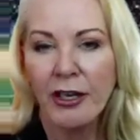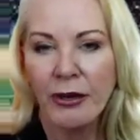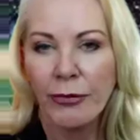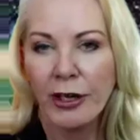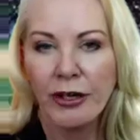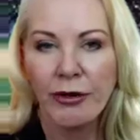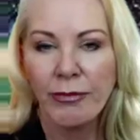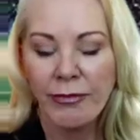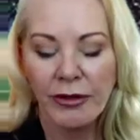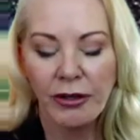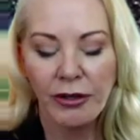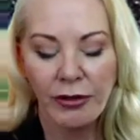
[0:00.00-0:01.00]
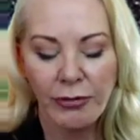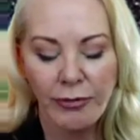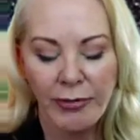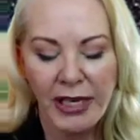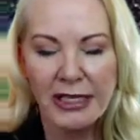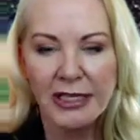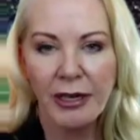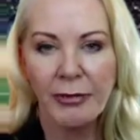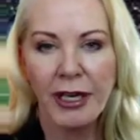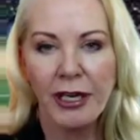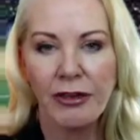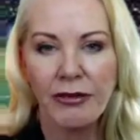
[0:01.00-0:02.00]
when you, you know, meet
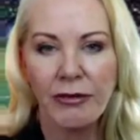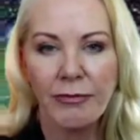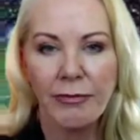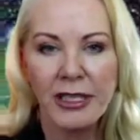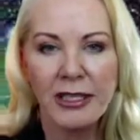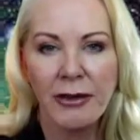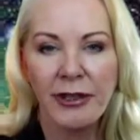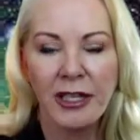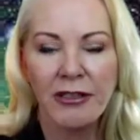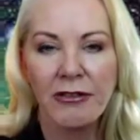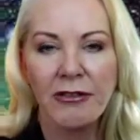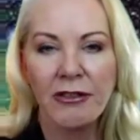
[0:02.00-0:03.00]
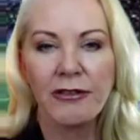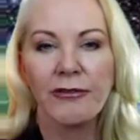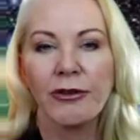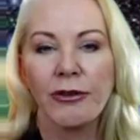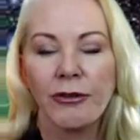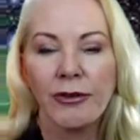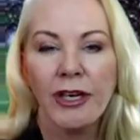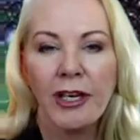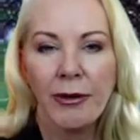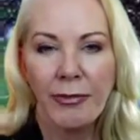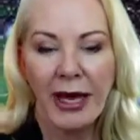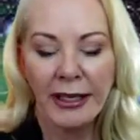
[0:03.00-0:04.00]
someone, you can meet someone that you just fall
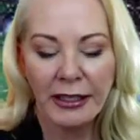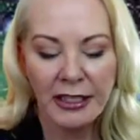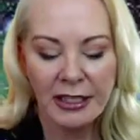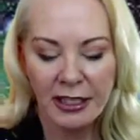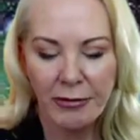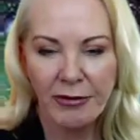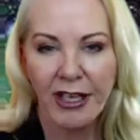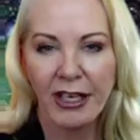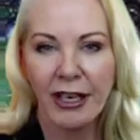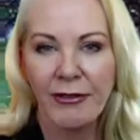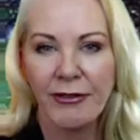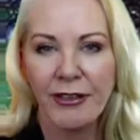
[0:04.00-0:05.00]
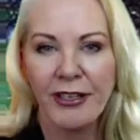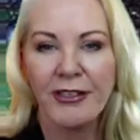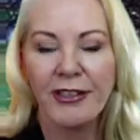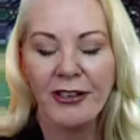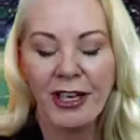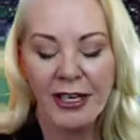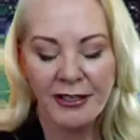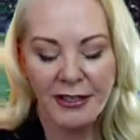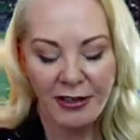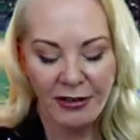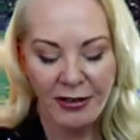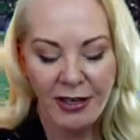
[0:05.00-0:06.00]
madly, deeply in love with. Okay,
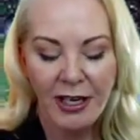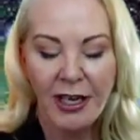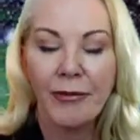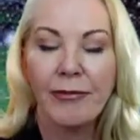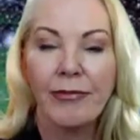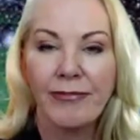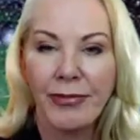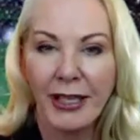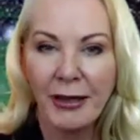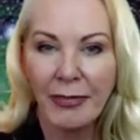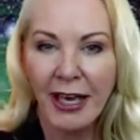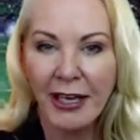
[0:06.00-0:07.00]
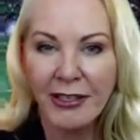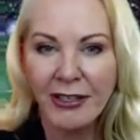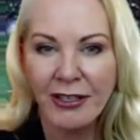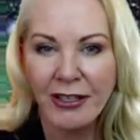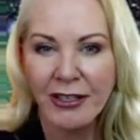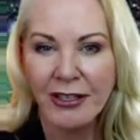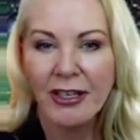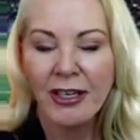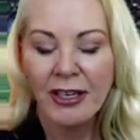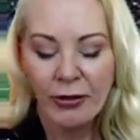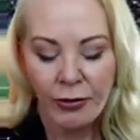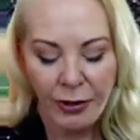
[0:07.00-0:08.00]
so be patient,
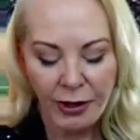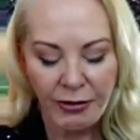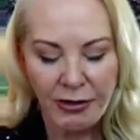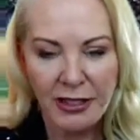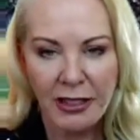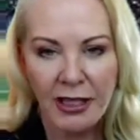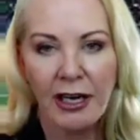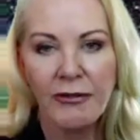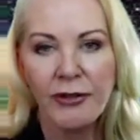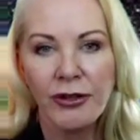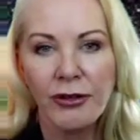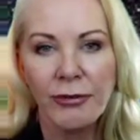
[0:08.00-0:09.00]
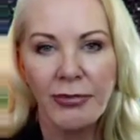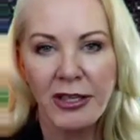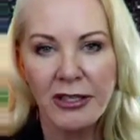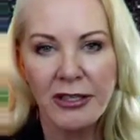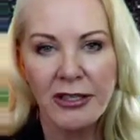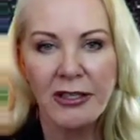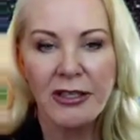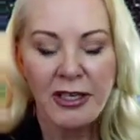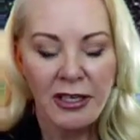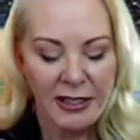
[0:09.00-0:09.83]
whether it's love or business.